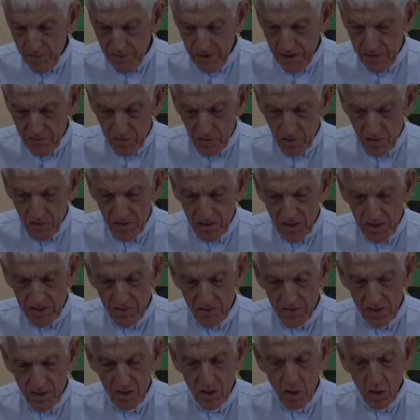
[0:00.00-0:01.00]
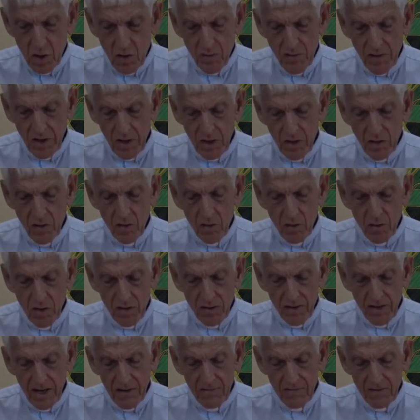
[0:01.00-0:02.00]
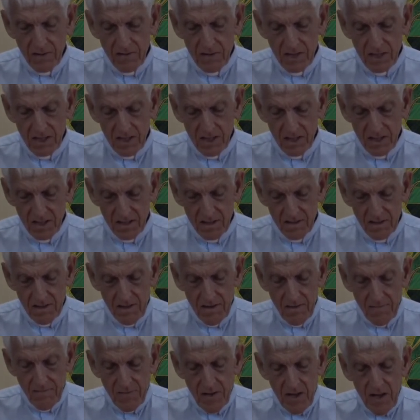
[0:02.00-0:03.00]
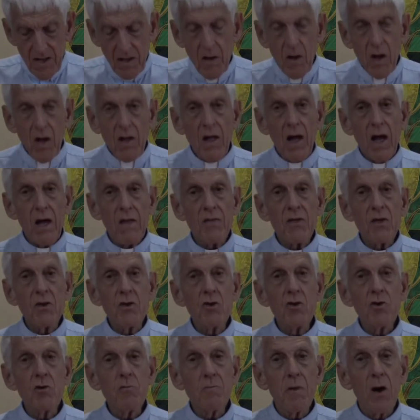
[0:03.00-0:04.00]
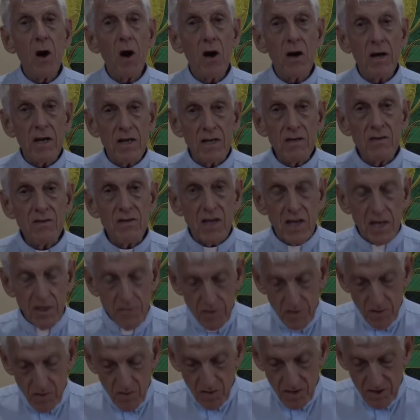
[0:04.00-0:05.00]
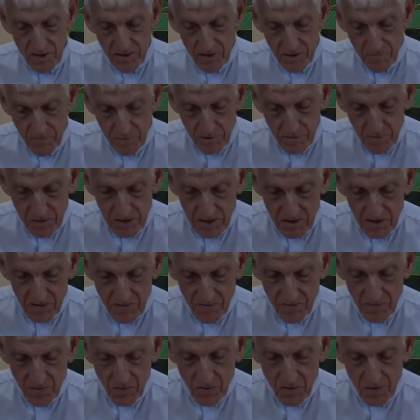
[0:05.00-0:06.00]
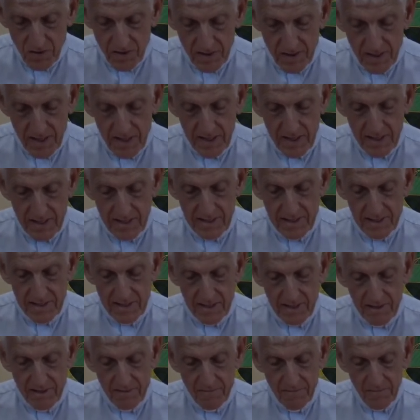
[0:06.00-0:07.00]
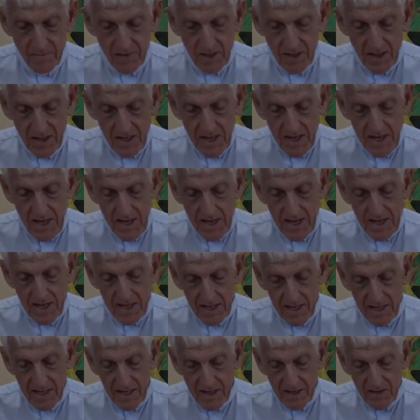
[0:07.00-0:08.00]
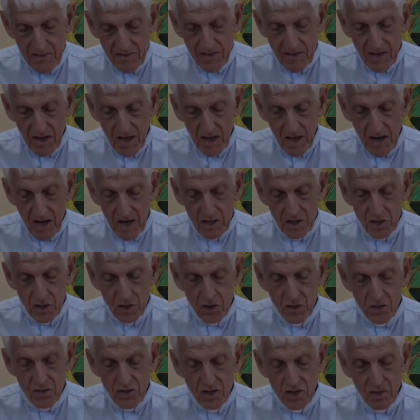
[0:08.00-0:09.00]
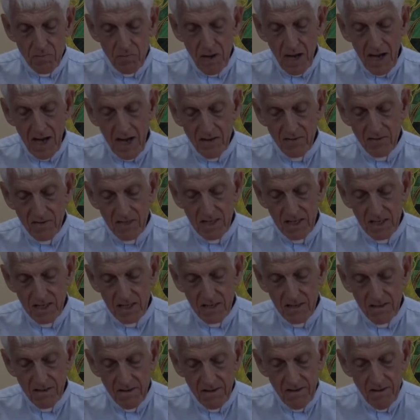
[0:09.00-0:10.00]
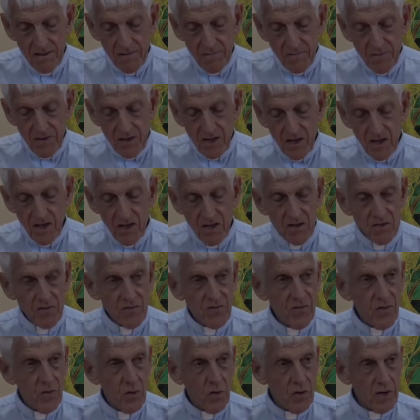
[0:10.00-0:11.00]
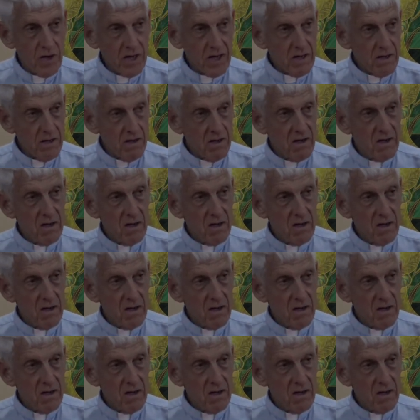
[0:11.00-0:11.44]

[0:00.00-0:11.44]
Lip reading: So just to know that you no longer have to have a ticket. The new part is that I requested permission for, and it is our church capacity is 40